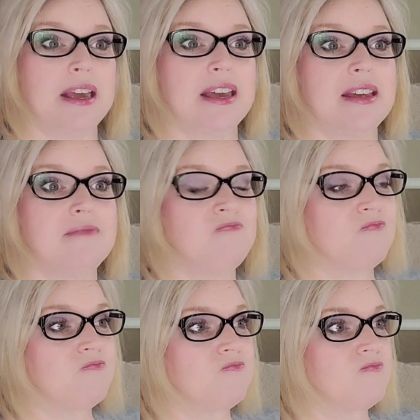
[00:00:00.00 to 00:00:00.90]
been
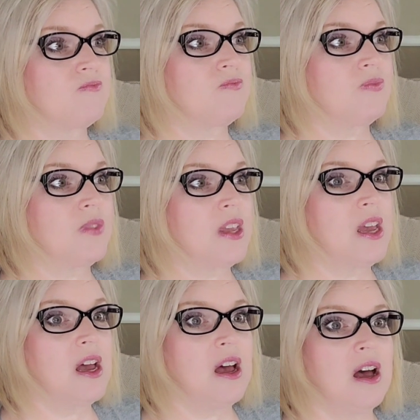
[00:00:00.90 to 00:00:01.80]

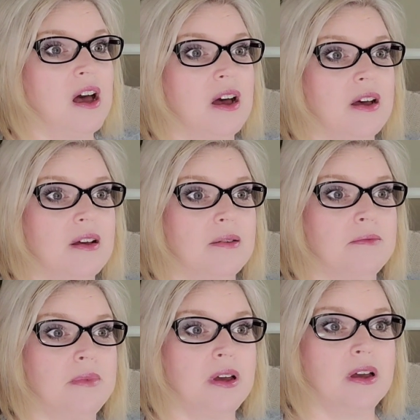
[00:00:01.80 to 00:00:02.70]

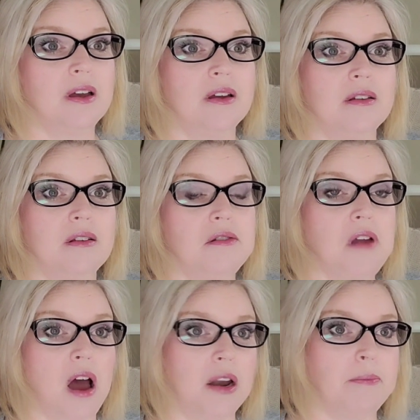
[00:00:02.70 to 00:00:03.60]
um,
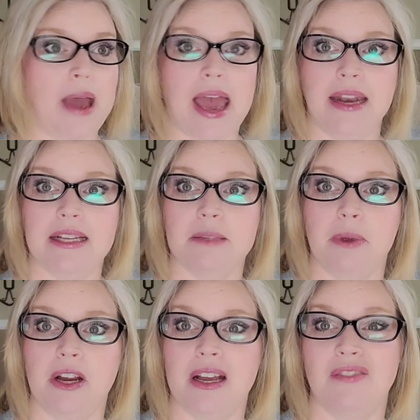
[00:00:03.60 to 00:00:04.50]
not a bad
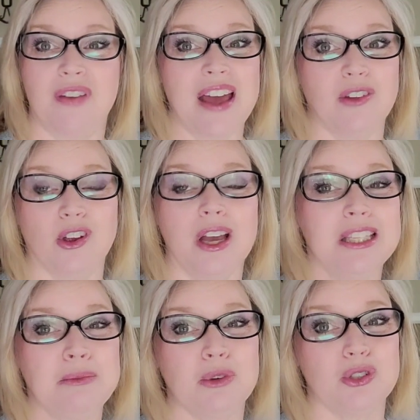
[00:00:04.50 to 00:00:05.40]
experience. In fact, their
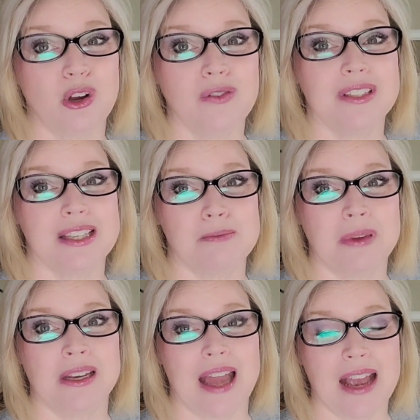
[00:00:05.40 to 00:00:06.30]
customer service has
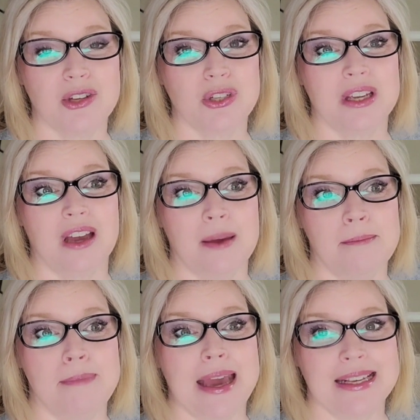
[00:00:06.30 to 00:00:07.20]
been actually
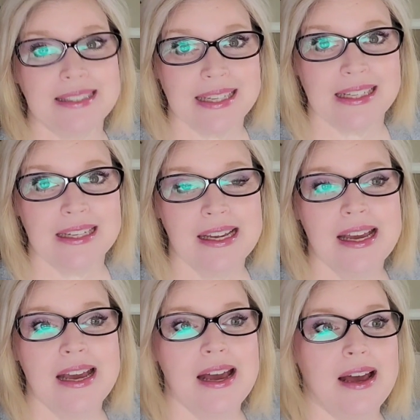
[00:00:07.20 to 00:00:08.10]
amazing.
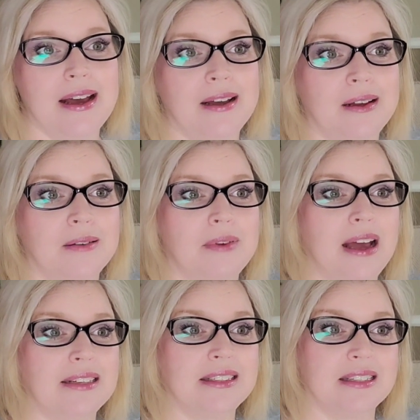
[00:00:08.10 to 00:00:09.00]
Um,
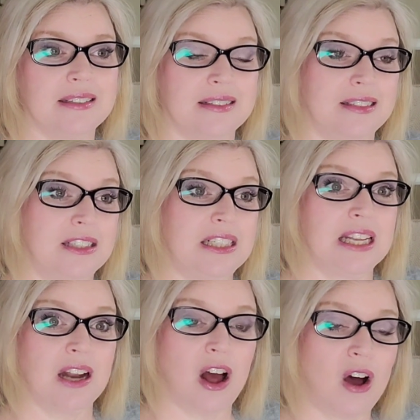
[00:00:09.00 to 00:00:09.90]
I
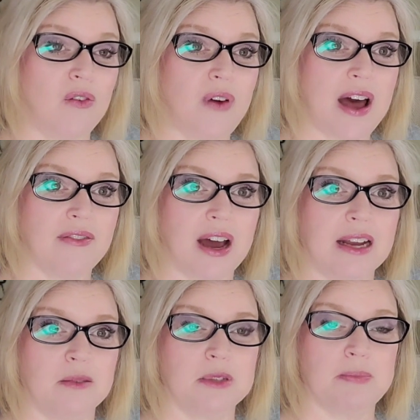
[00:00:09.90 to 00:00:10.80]
sent all five
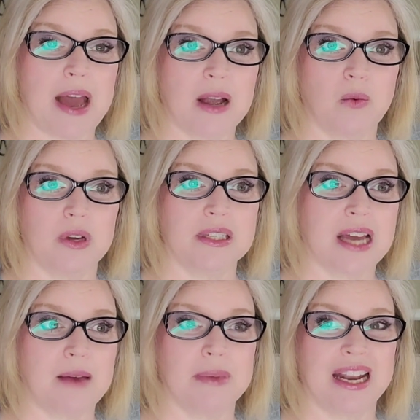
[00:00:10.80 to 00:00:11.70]
items back one
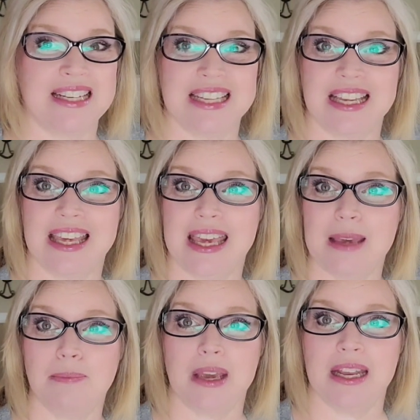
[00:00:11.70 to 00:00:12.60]
time and I didn't
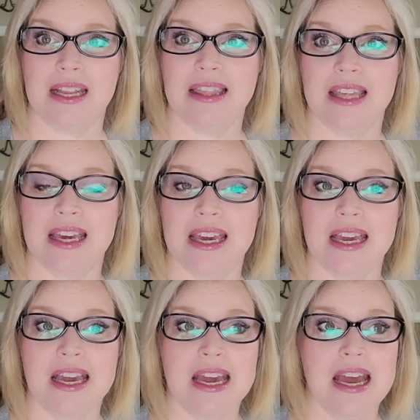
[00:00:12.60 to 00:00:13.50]
keep
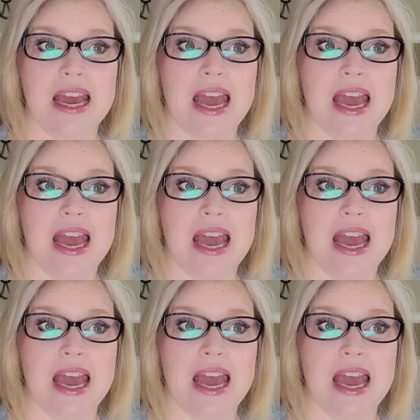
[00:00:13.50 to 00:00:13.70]
anything.